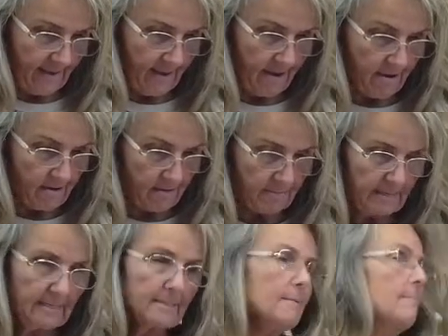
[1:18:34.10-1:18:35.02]

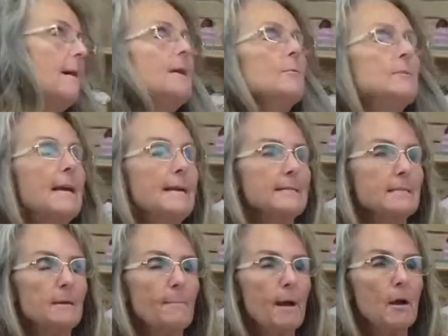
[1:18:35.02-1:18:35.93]
And somebody was
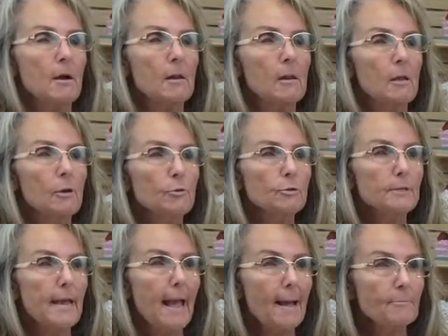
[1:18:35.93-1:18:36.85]
asking about closed
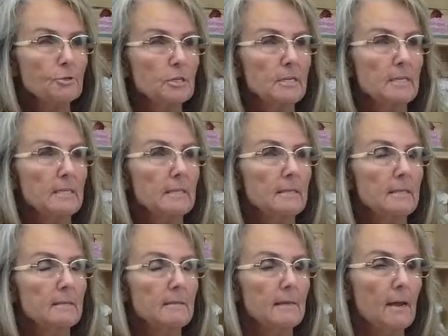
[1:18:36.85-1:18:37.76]
captioning
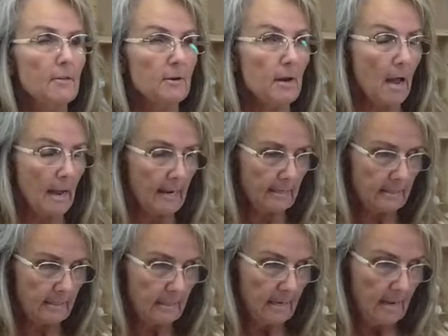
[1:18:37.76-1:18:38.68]
the other
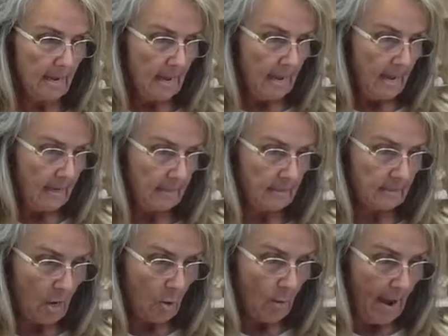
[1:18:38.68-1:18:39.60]
night. And
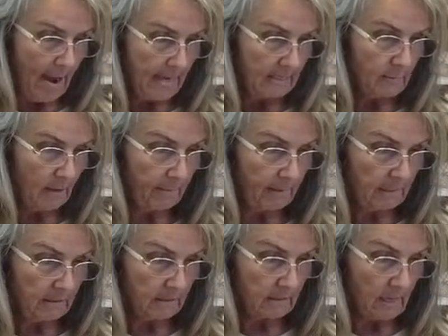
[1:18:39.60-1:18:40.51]
so I asked my
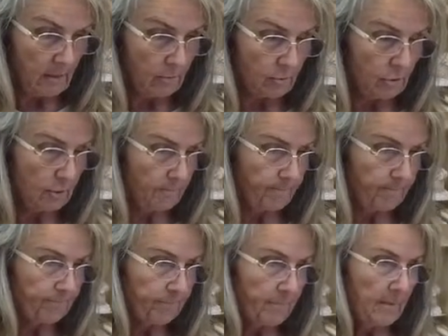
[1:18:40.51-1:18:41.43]
business coach.
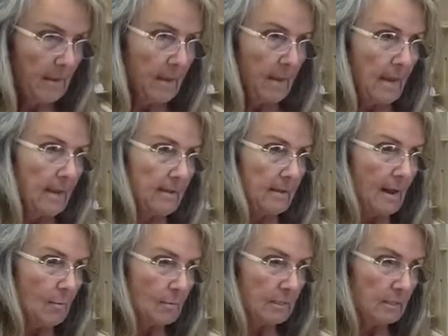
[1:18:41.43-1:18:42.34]
And then
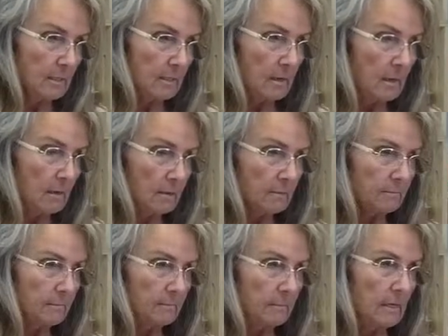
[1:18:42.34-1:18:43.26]
I was in
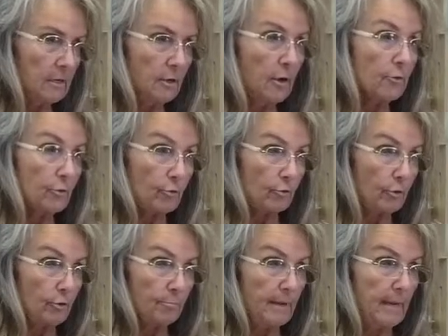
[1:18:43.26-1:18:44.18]
another group.